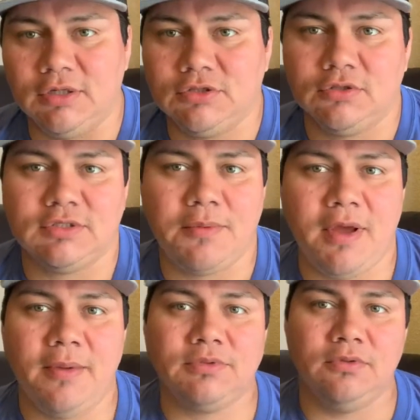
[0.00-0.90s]
So it's not my
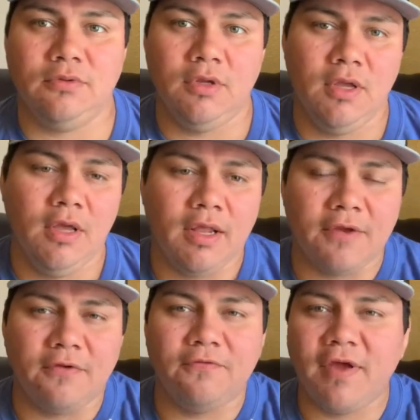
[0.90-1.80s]
absolute
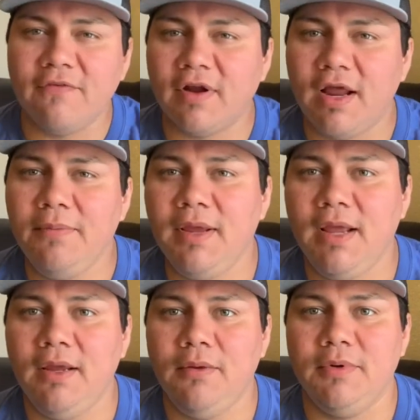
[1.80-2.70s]
like, favorite IPA,